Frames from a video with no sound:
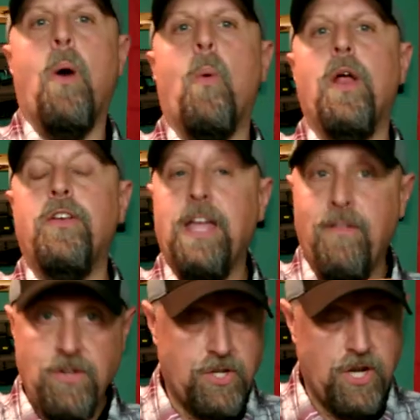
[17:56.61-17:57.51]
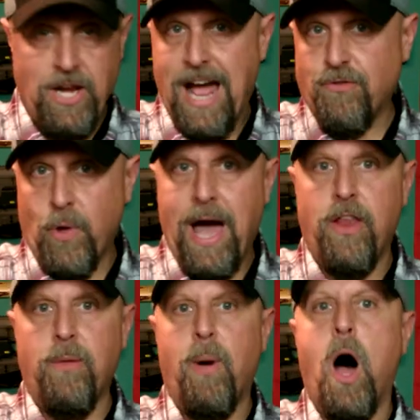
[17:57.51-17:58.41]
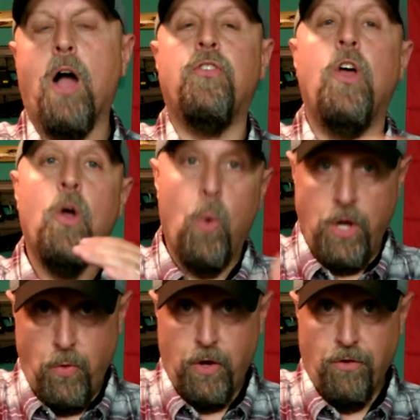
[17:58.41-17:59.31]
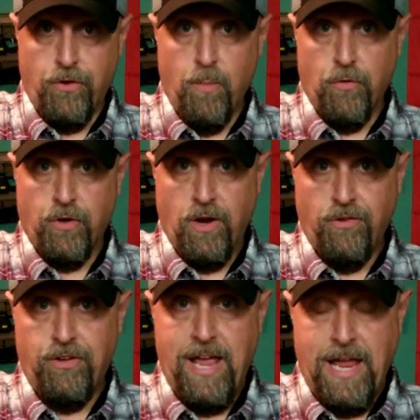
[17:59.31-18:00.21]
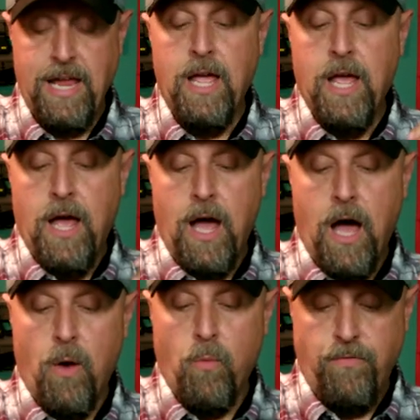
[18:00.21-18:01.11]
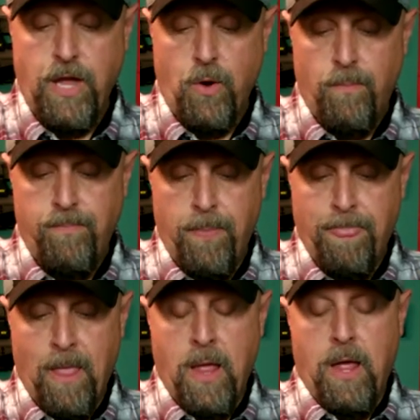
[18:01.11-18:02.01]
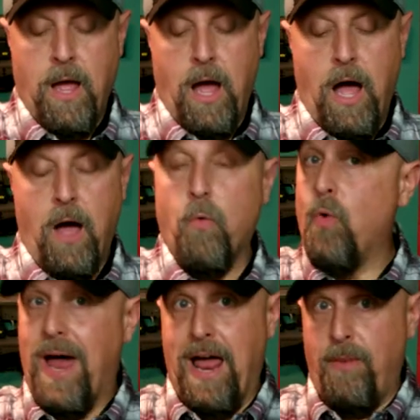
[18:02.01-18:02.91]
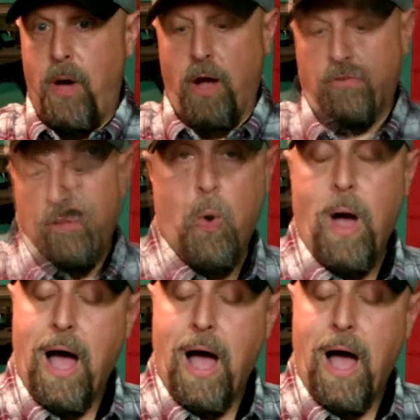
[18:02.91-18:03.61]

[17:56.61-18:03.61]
I wanted to give it just a natural out of the box, what you, the consumer, is going to see uh, review. Uh, right out of the box. So